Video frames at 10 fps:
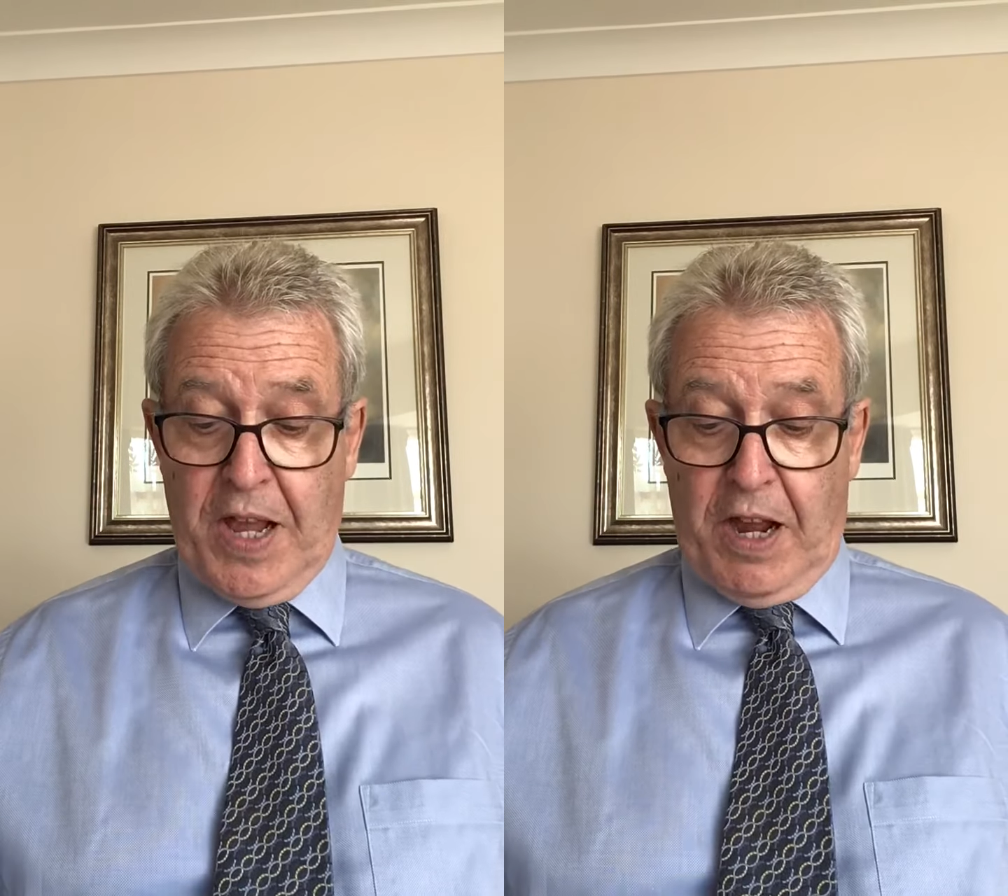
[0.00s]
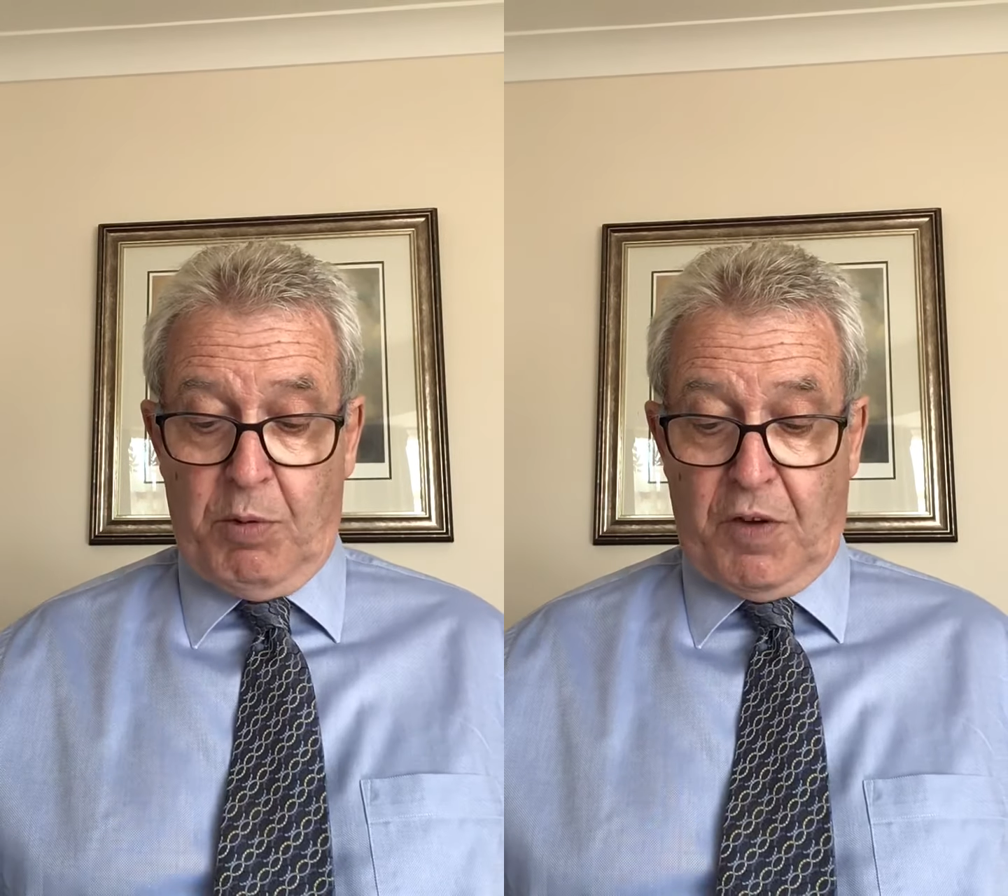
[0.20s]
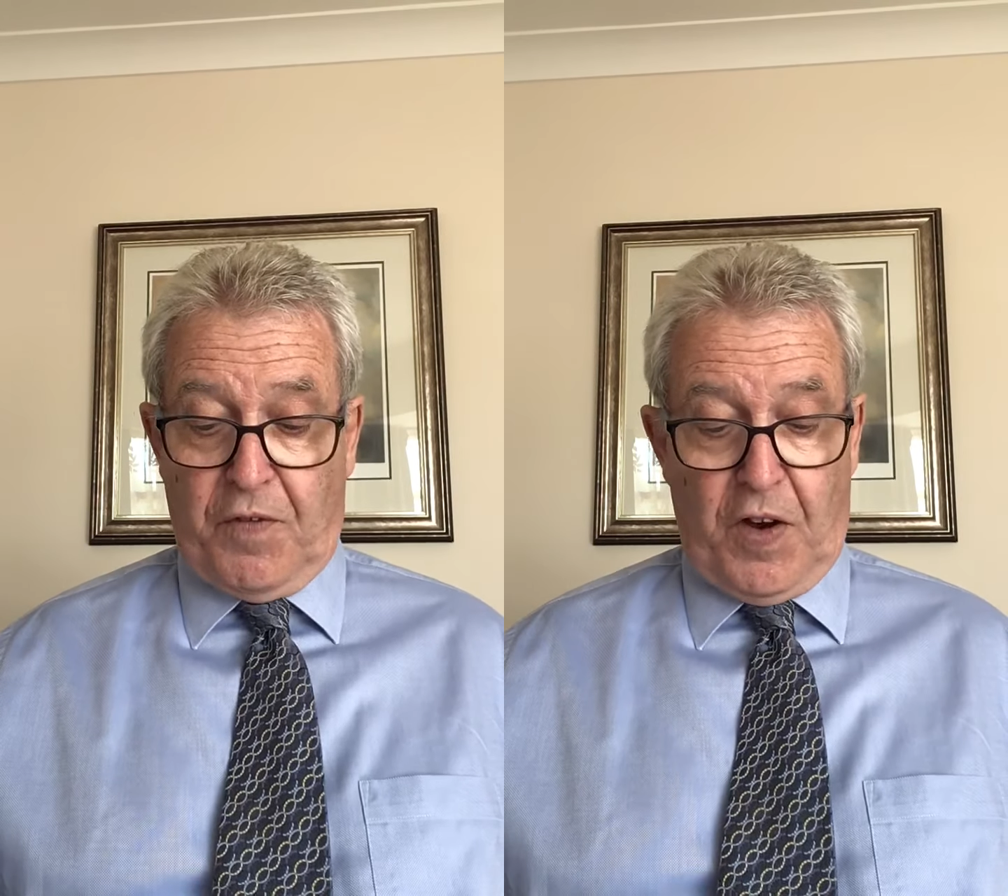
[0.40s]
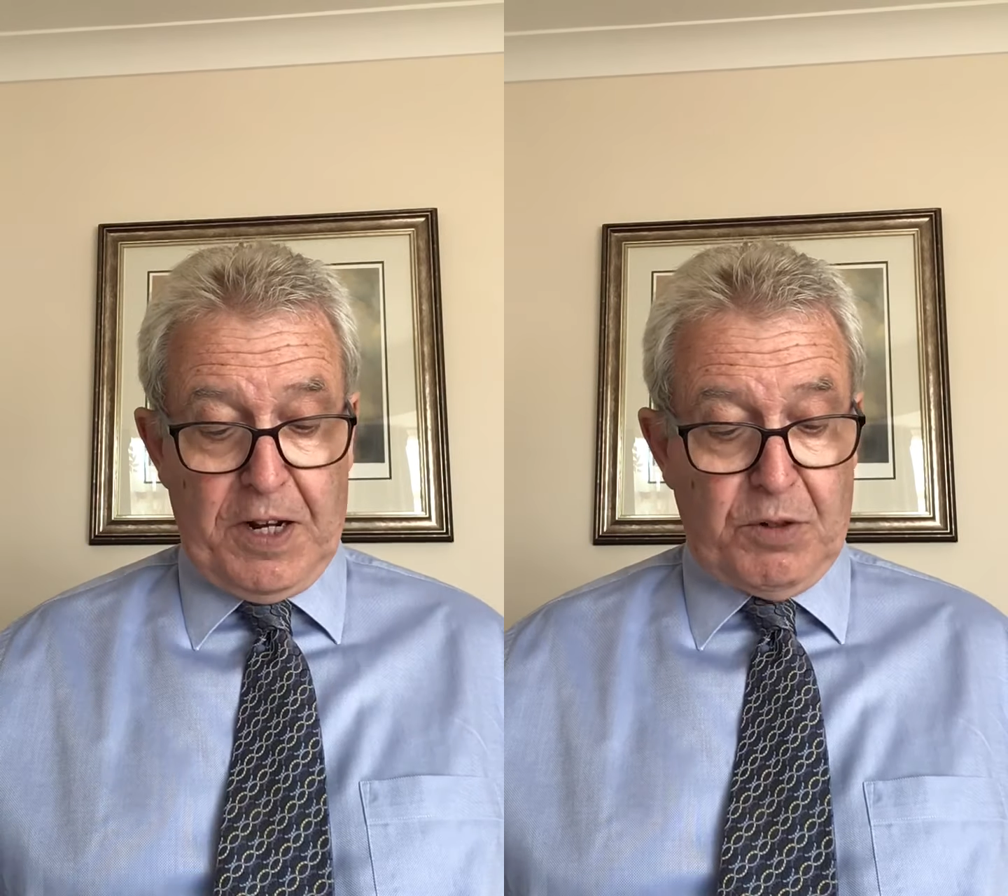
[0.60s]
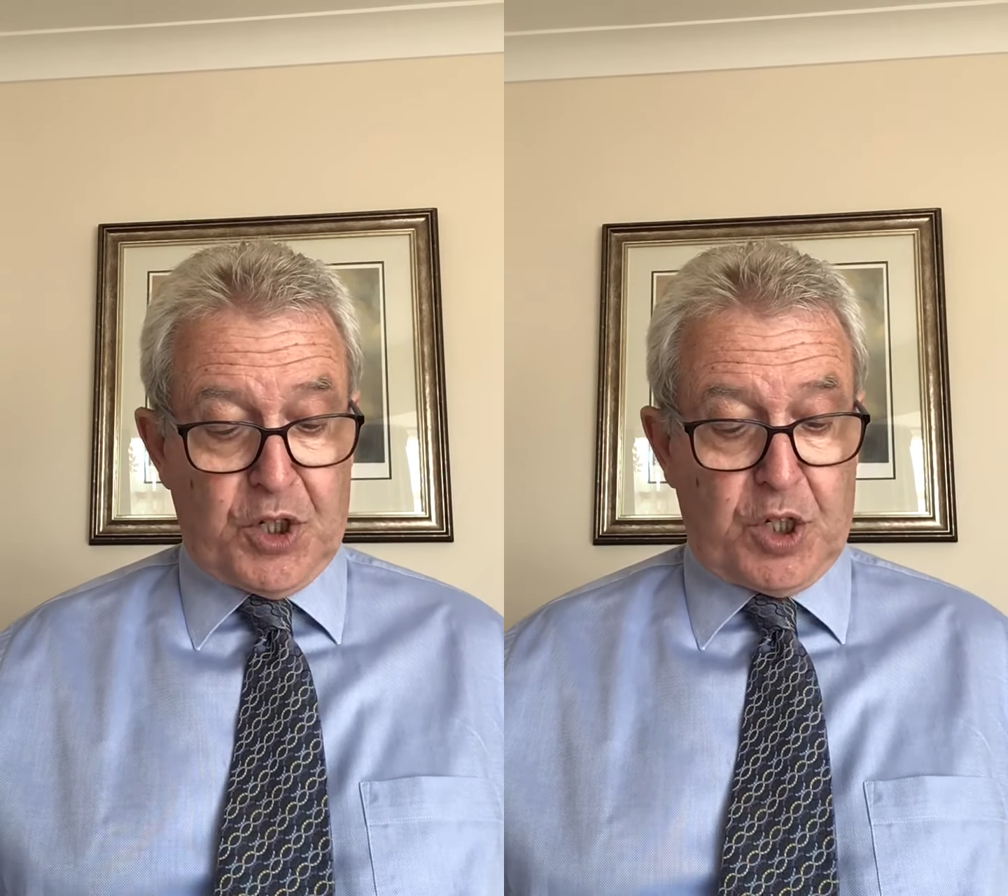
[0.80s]
and with a
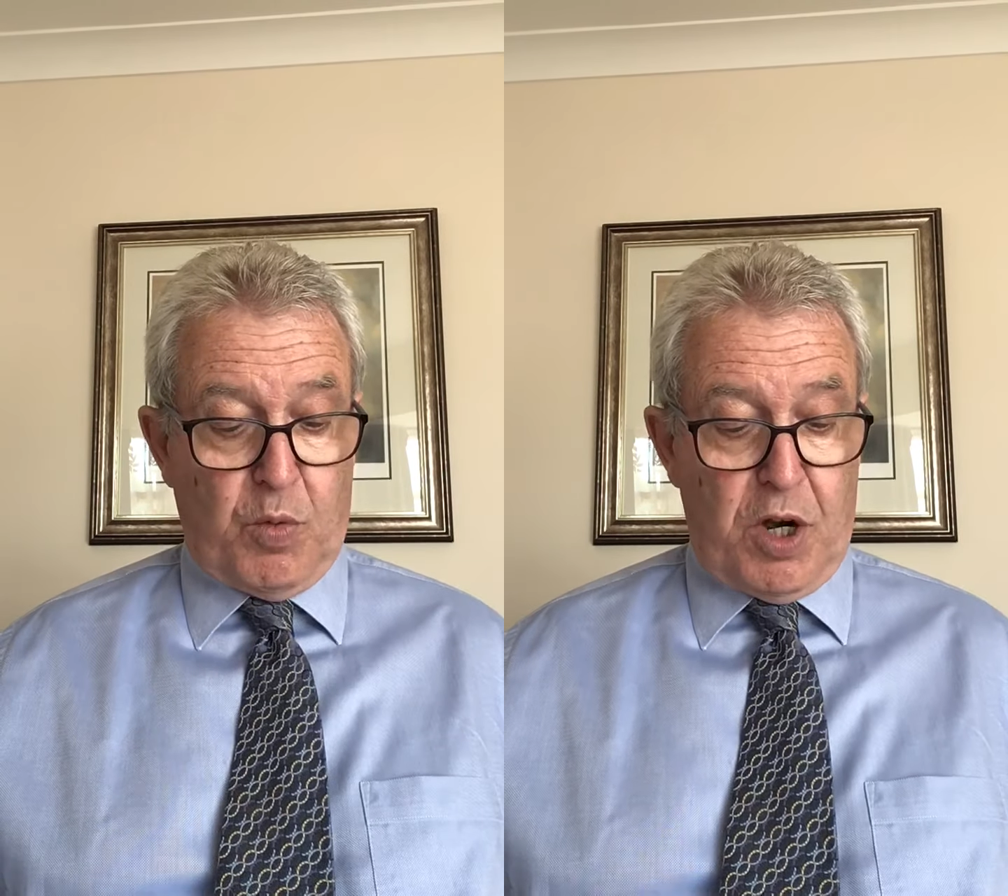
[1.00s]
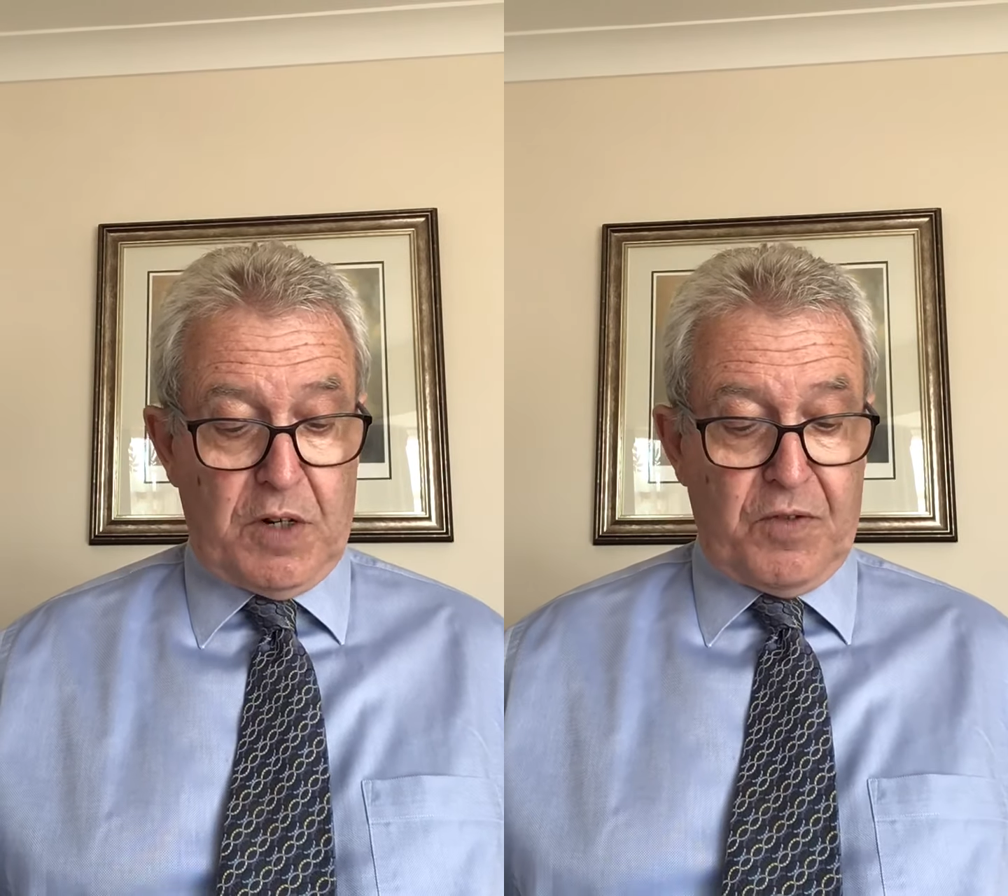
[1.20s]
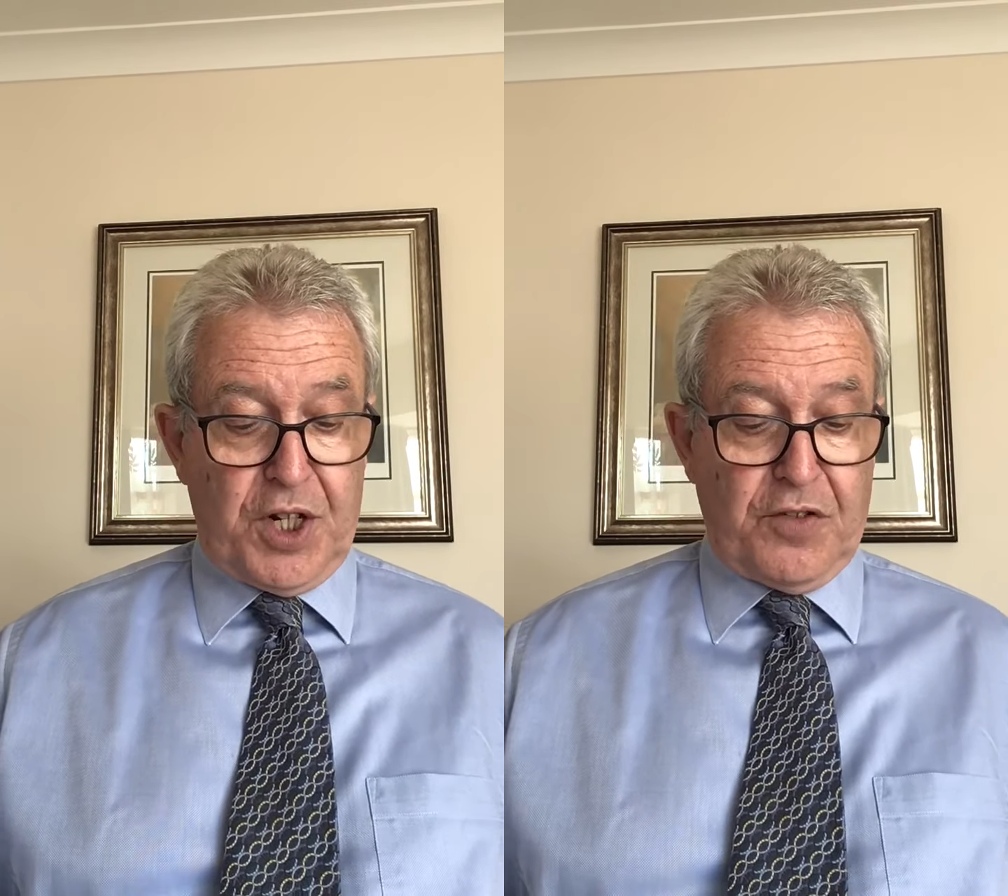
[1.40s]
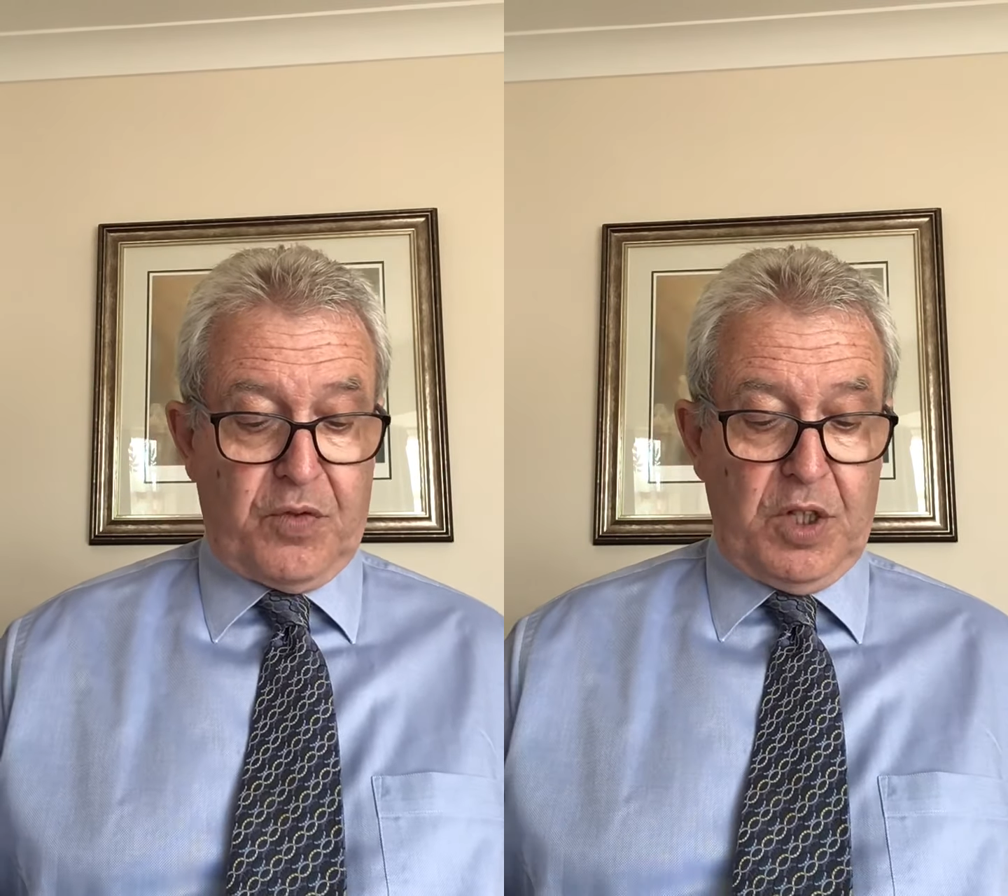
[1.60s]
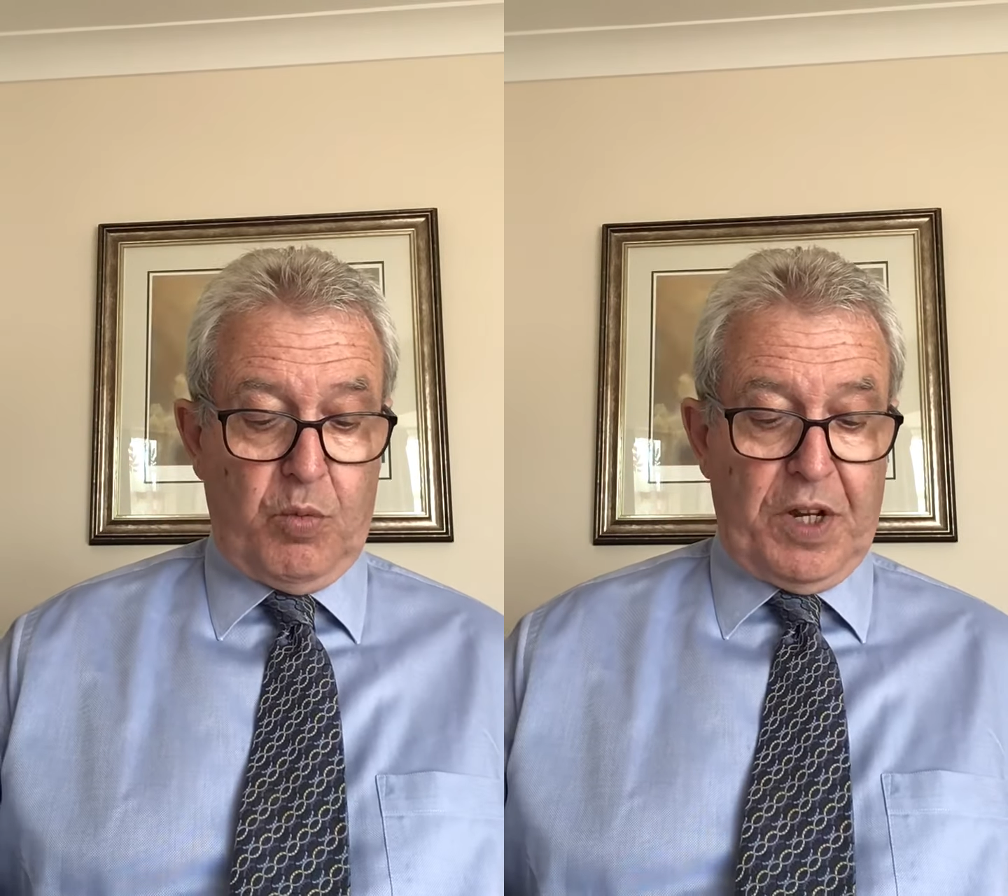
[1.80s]
final swirl of dust
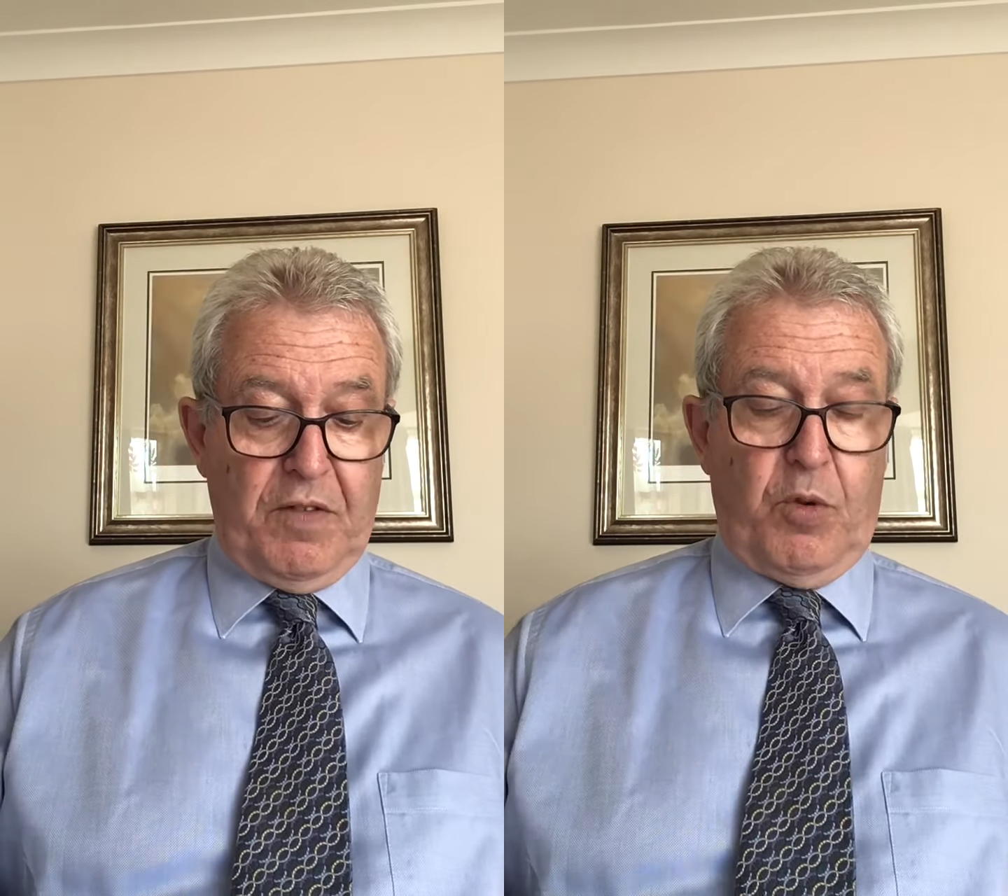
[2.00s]
from the wing